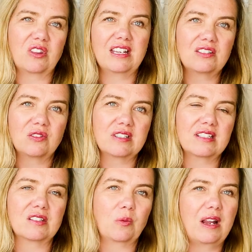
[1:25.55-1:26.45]
they do this
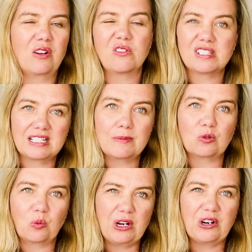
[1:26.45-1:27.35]
this way, or this seems
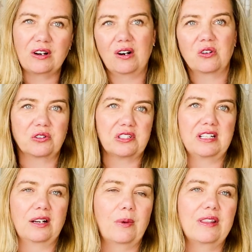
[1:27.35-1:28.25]
weird, I don't
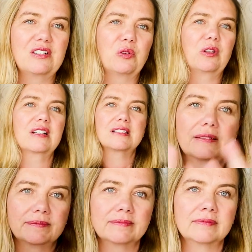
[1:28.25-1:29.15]
understand why they do this.
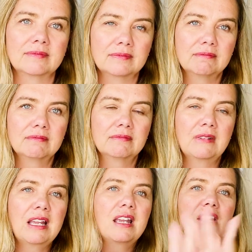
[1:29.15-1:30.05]

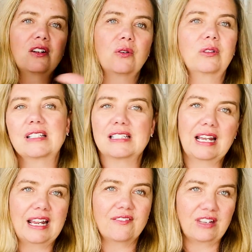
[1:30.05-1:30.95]
Let's not
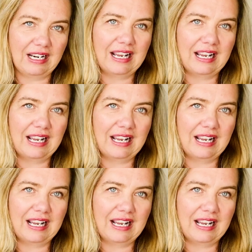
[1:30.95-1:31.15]
have that